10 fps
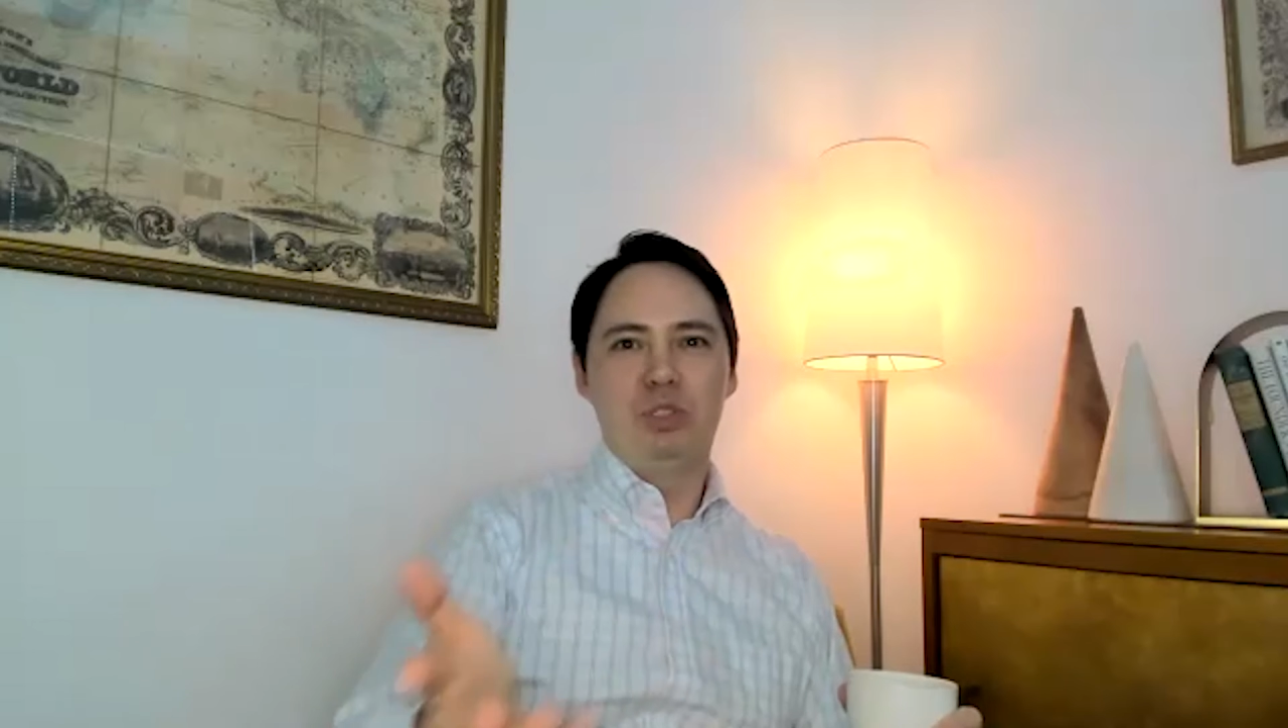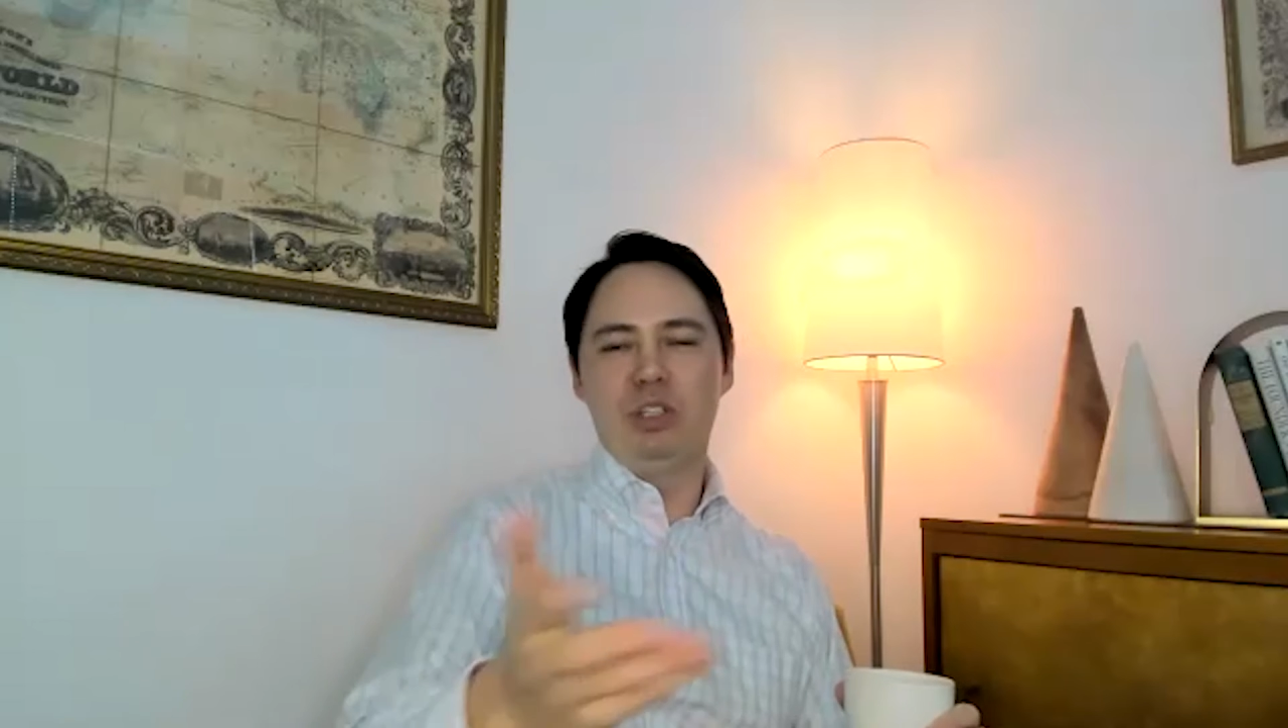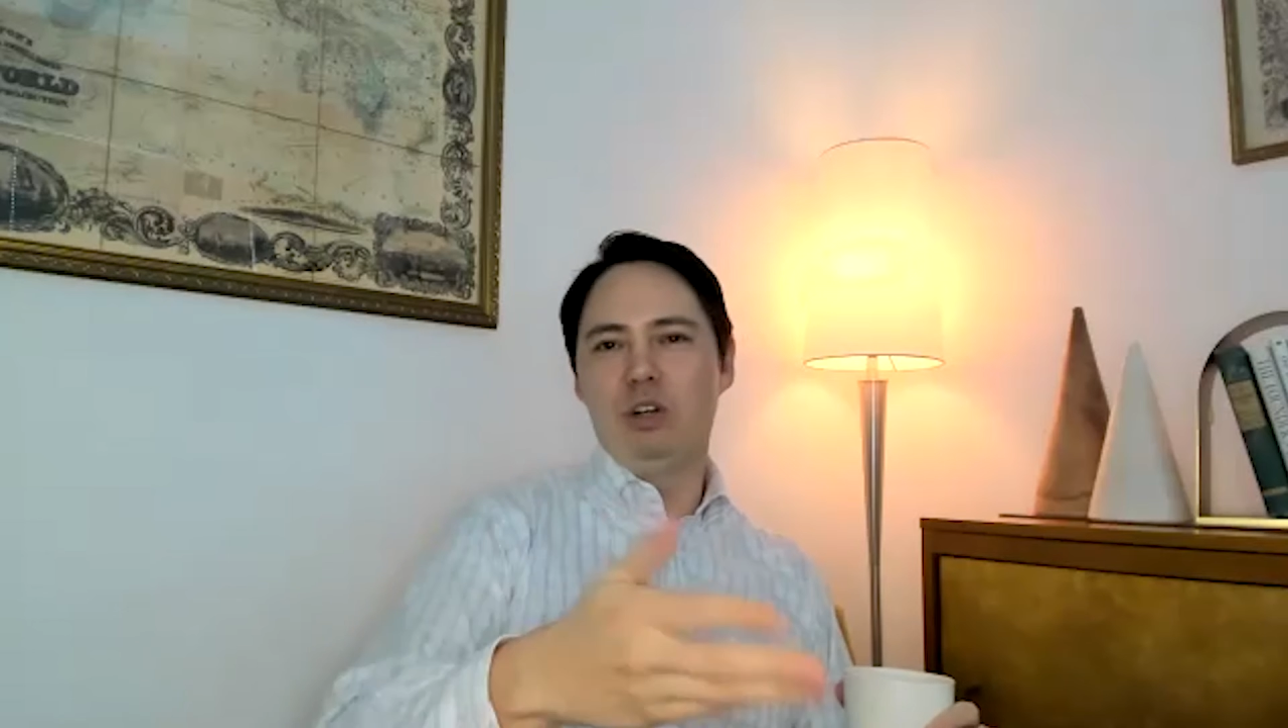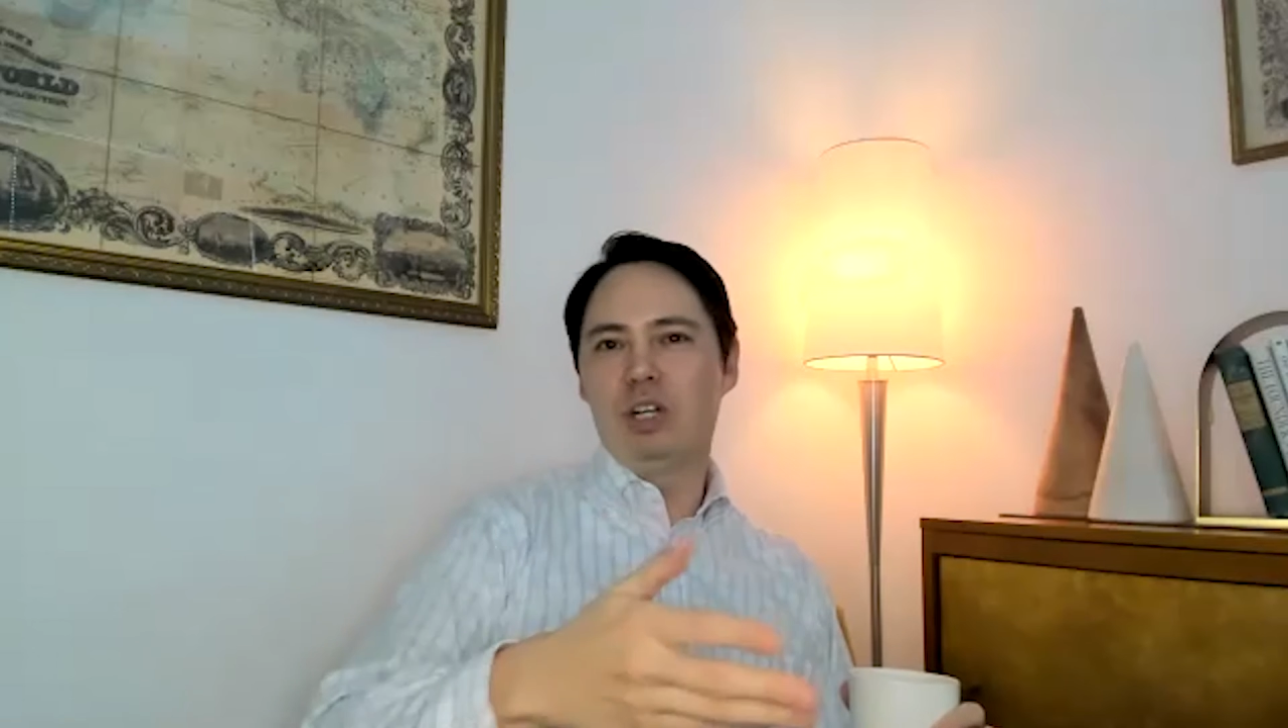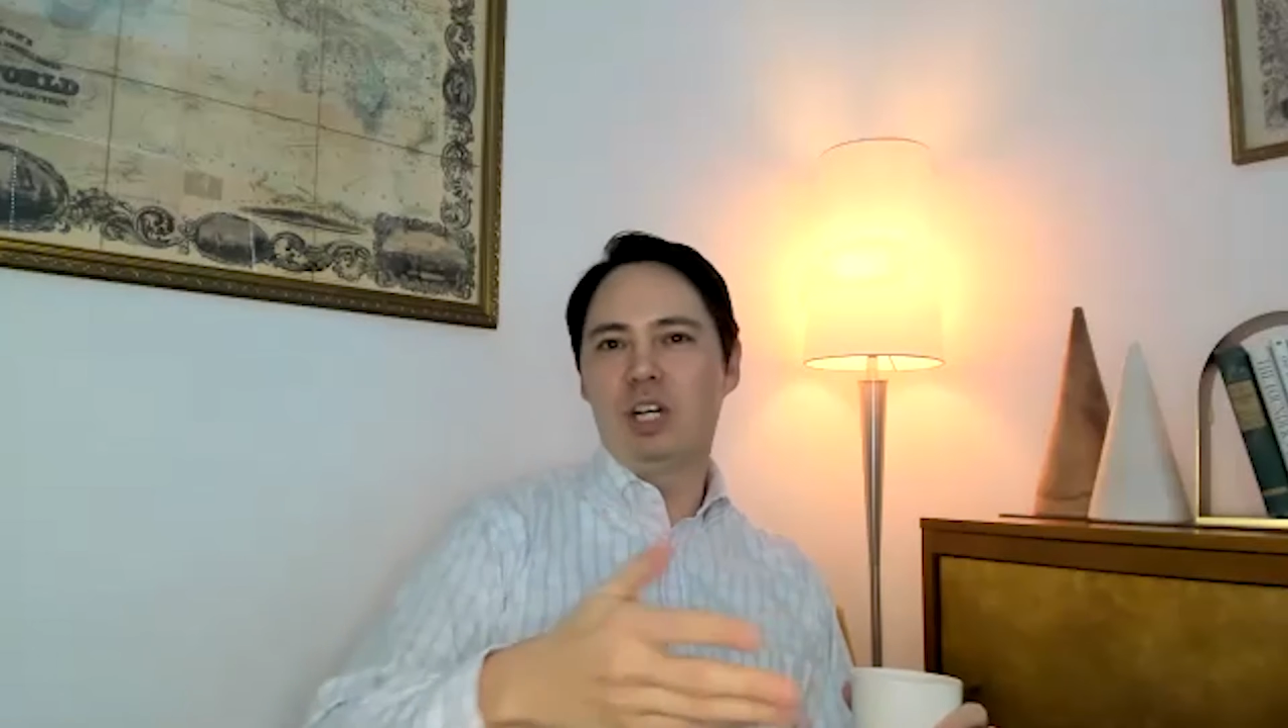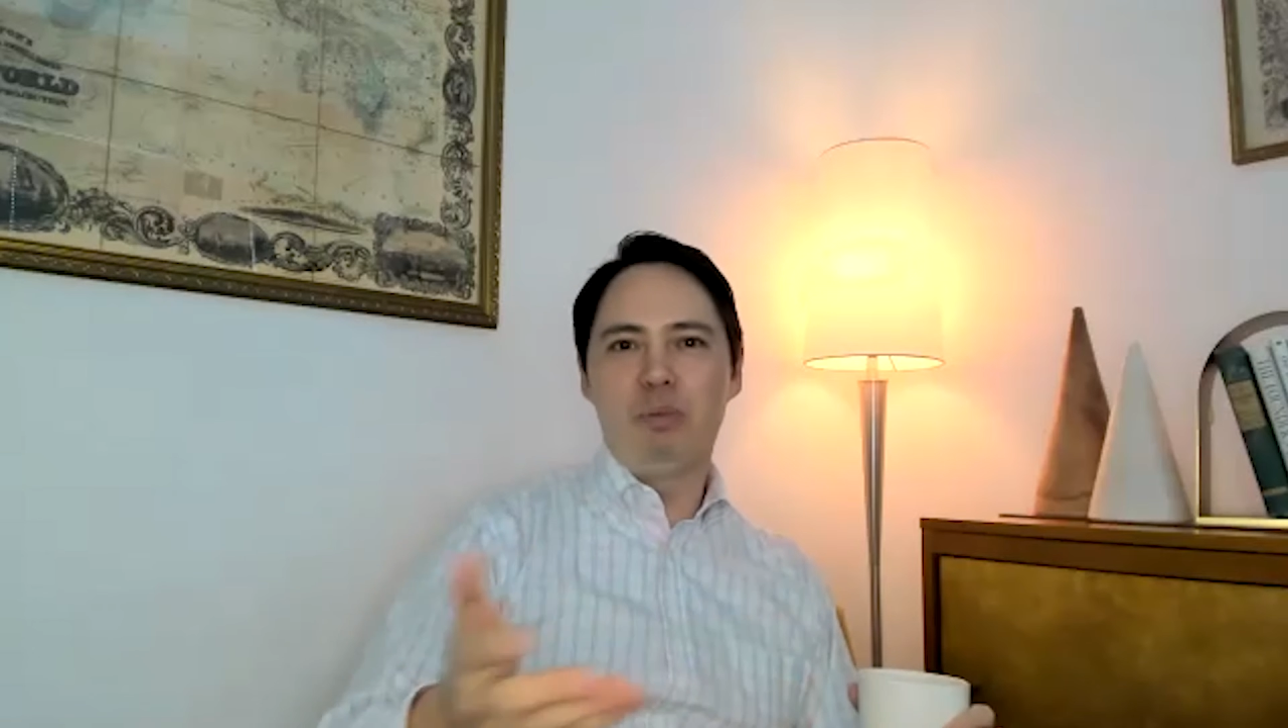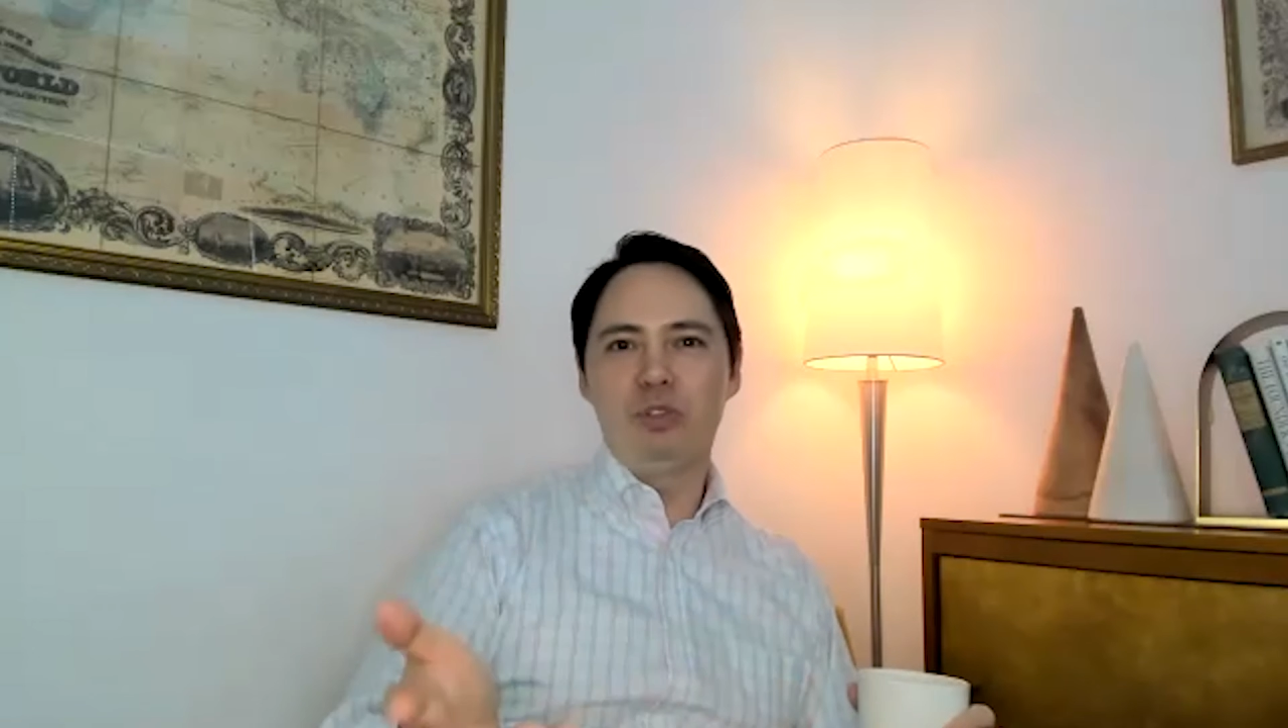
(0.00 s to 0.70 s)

a couple